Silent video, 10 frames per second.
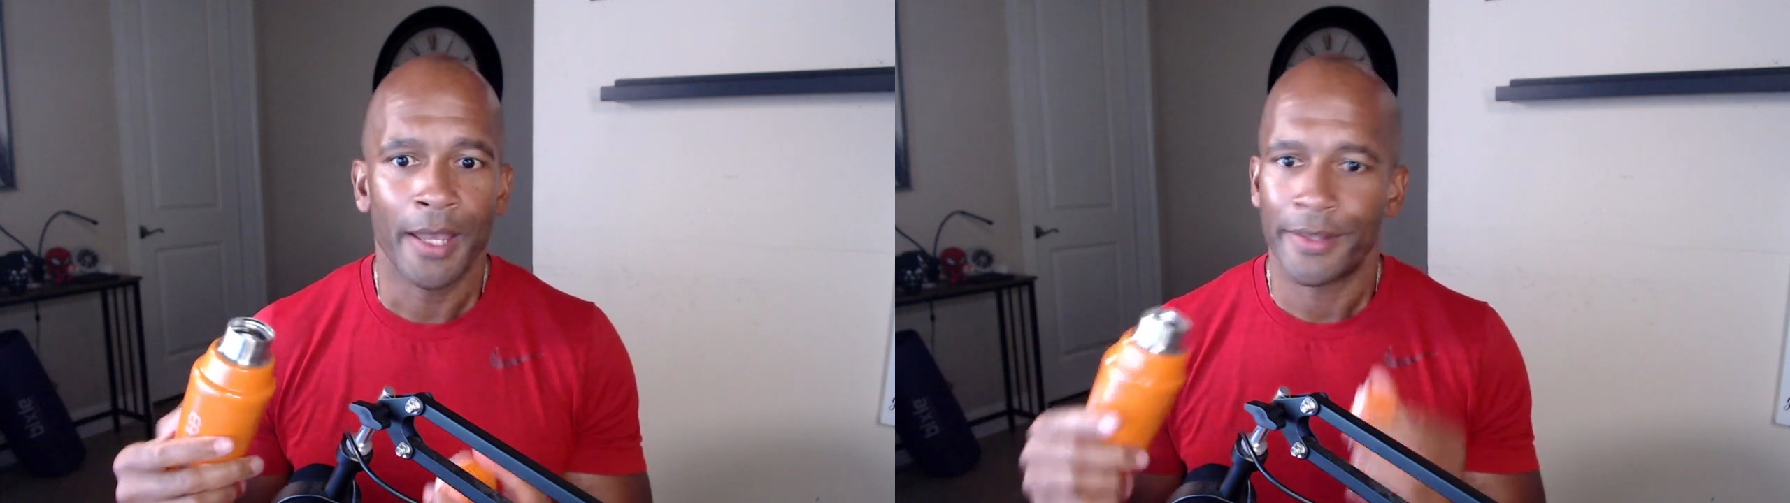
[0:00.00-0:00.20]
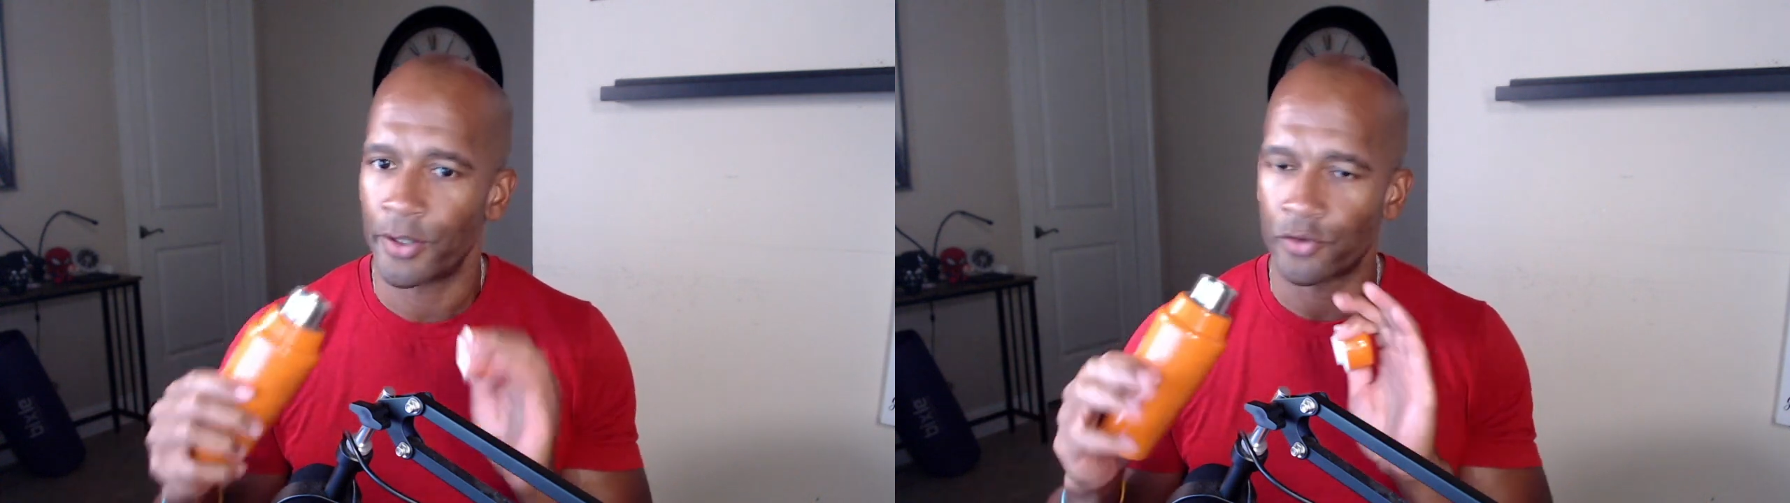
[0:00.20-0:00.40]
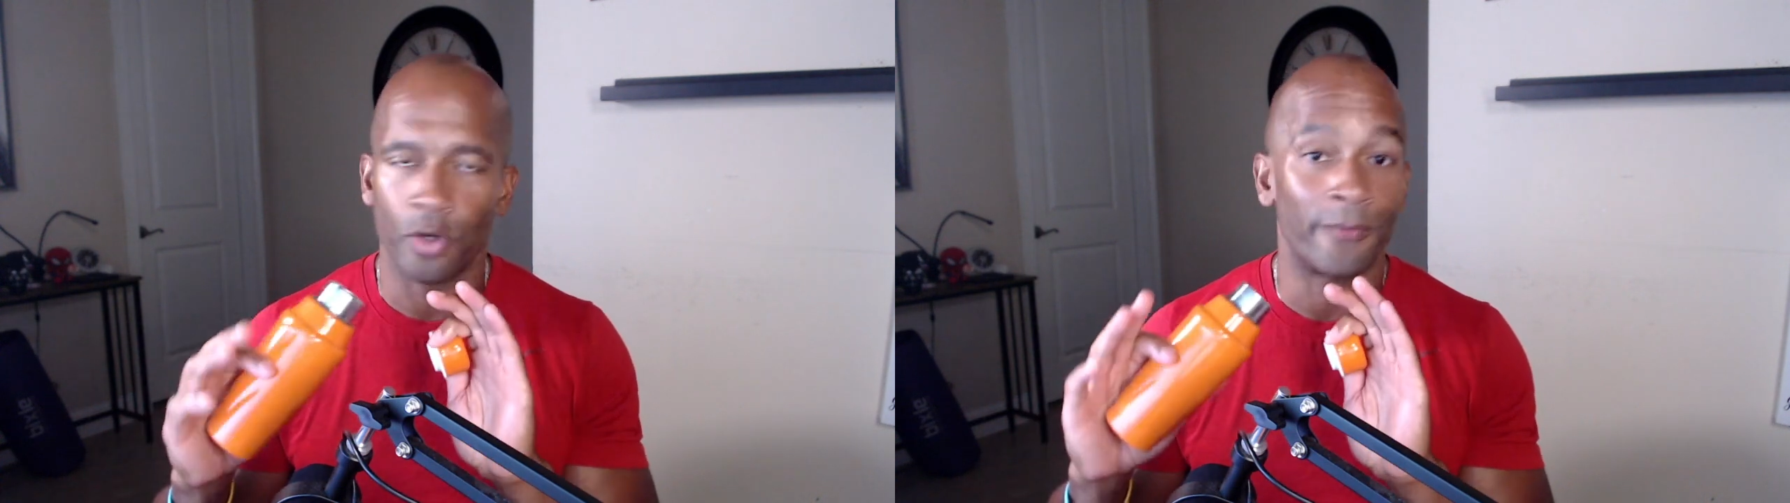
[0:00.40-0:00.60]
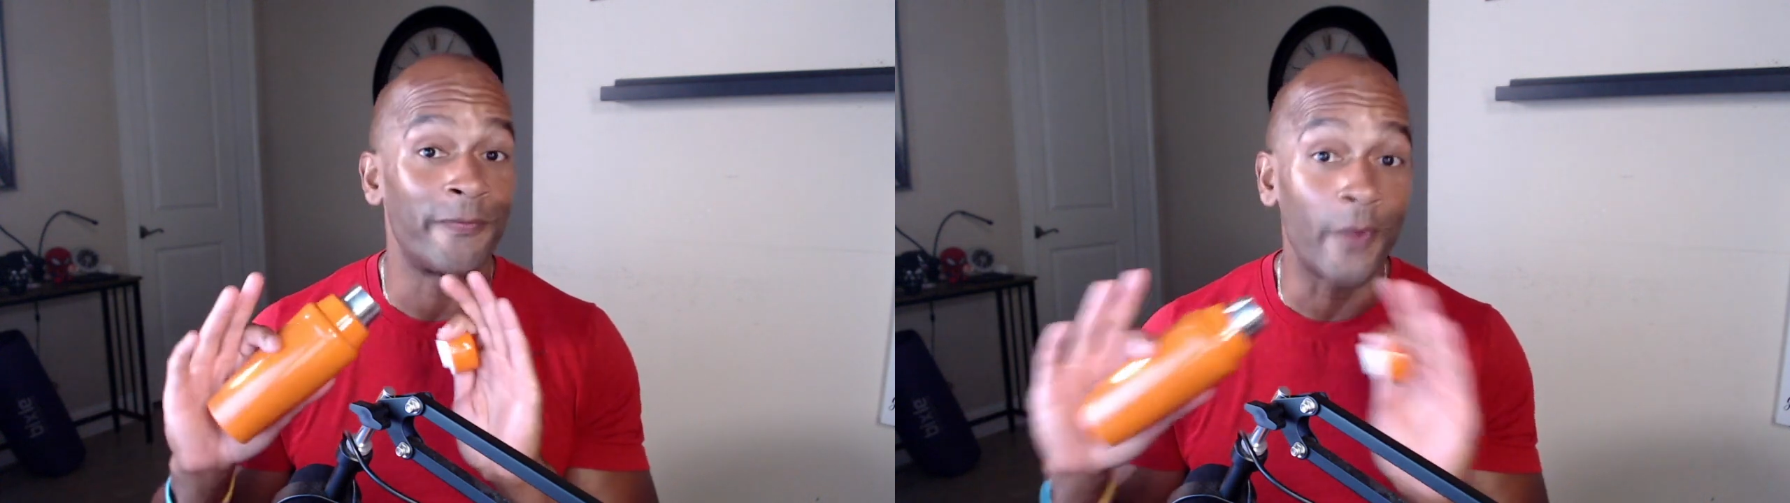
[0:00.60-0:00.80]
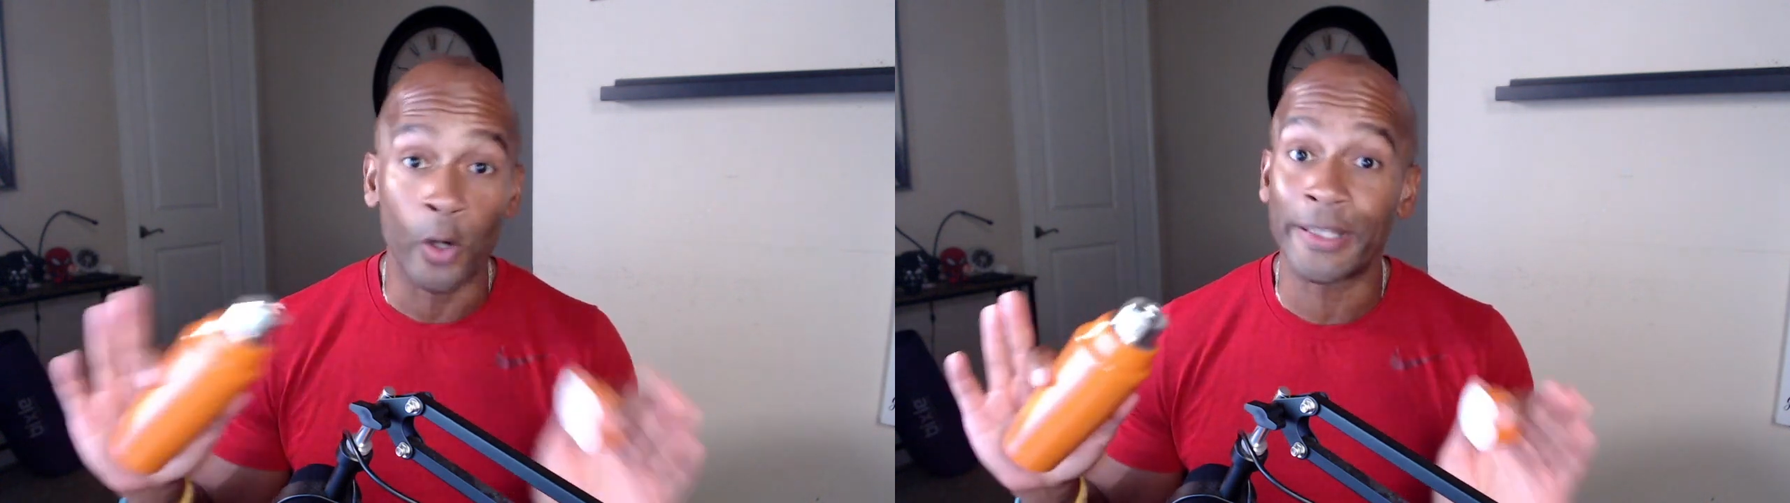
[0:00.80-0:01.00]
There's no
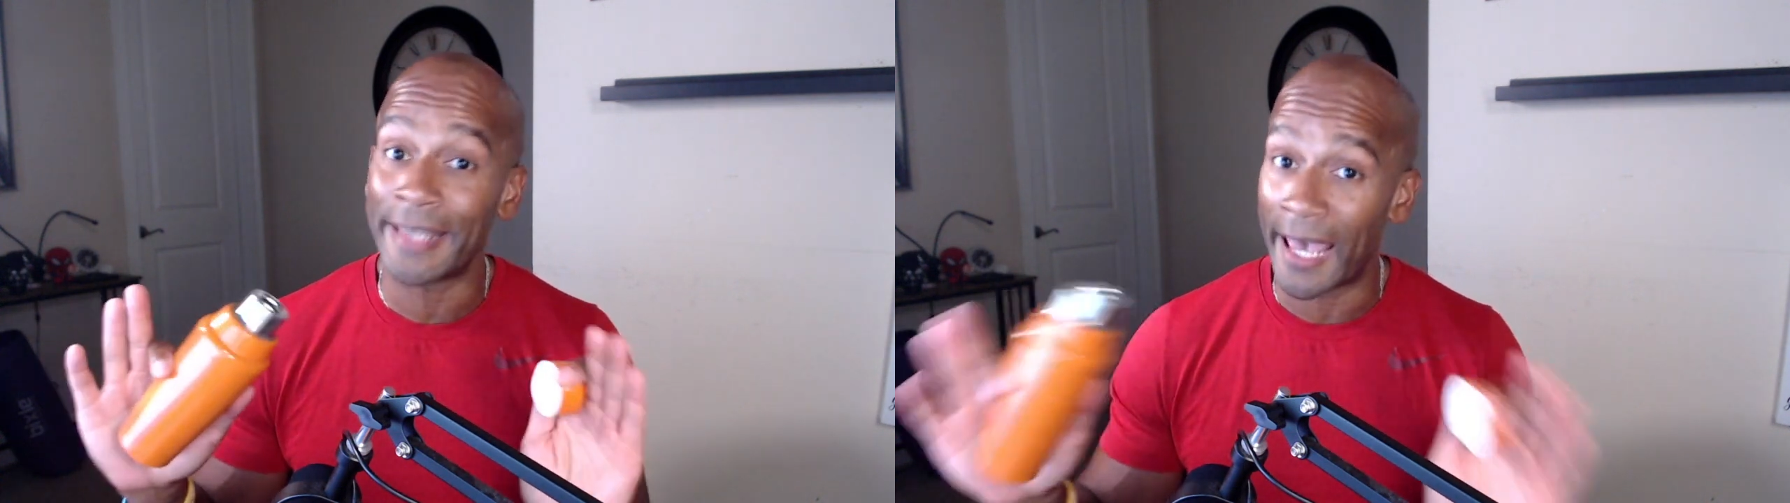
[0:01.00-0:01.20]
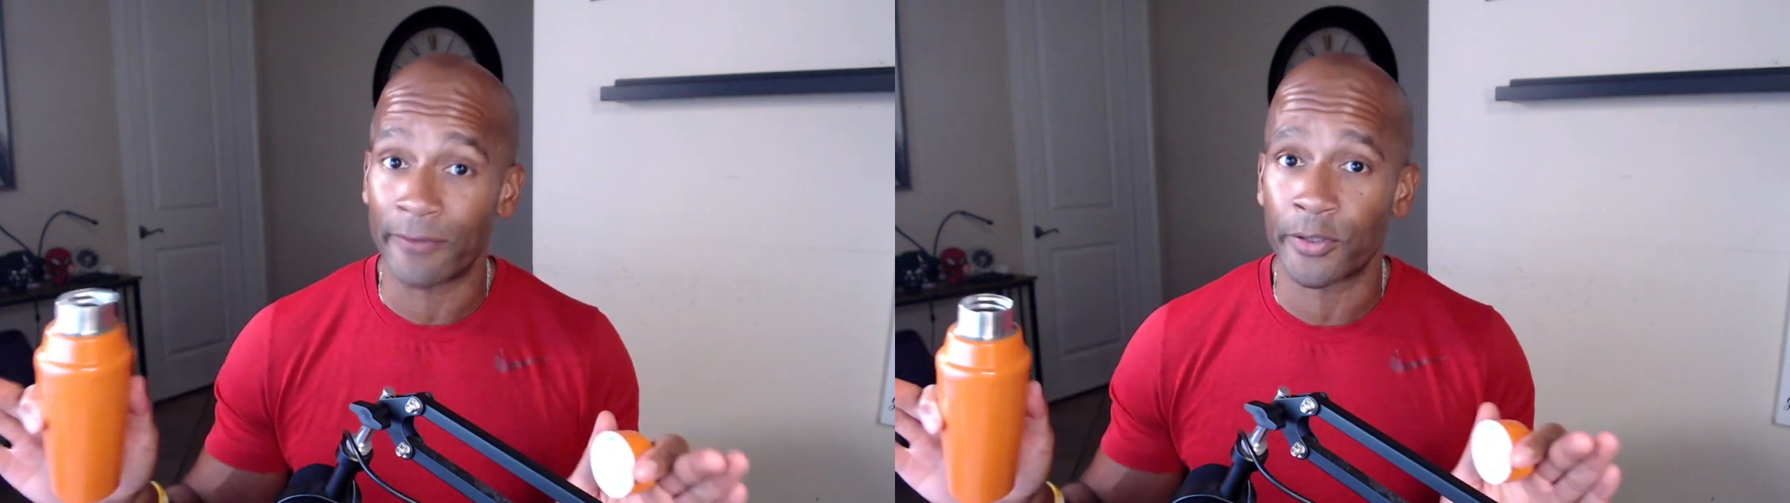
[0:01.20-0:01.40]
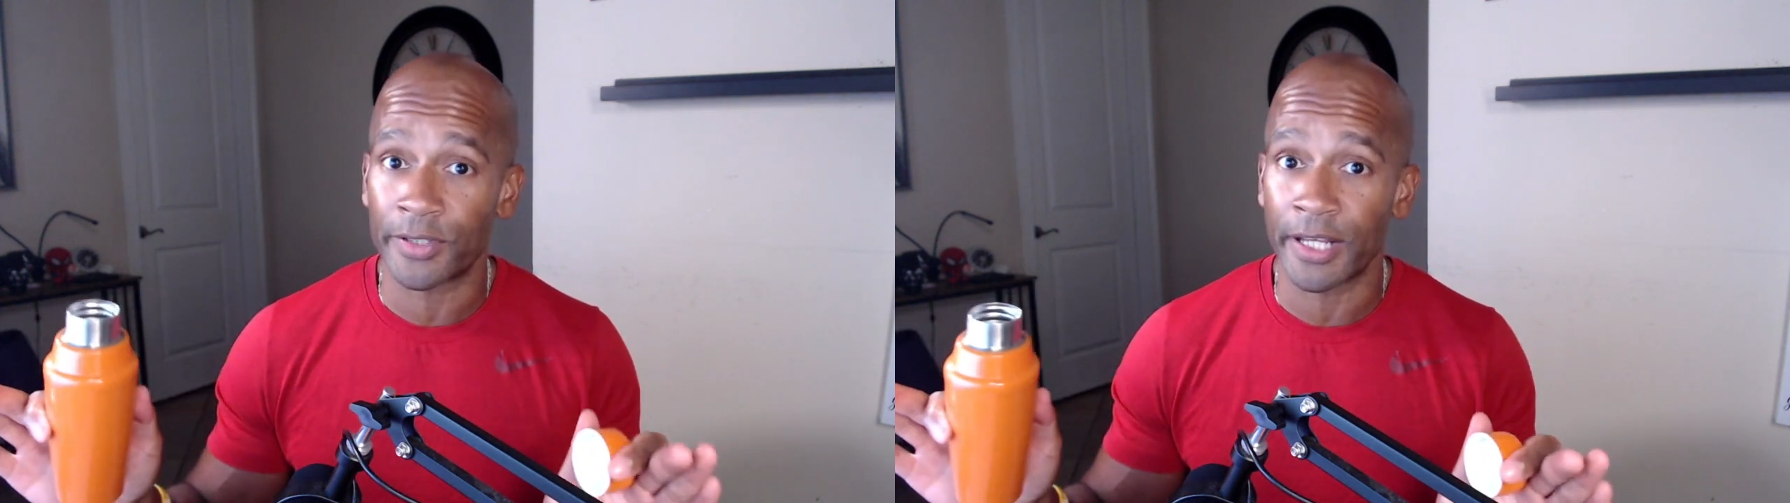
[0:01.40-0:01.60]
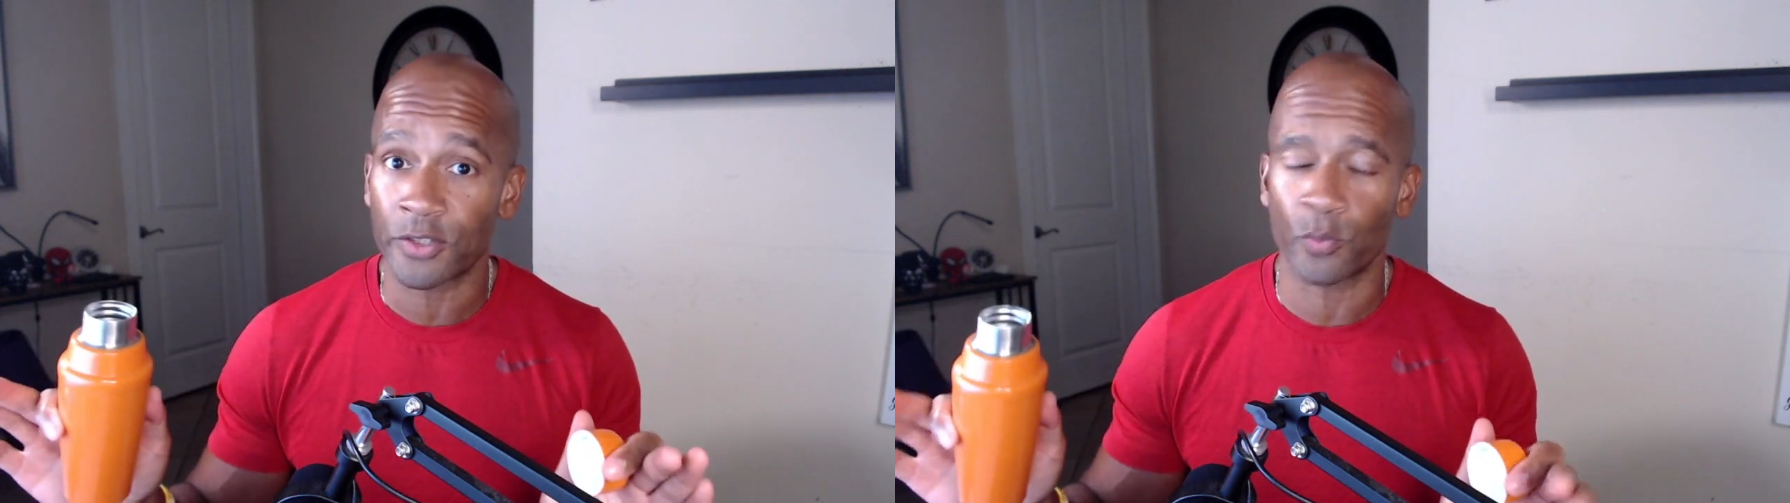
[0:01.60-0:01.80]
funky aftertaste,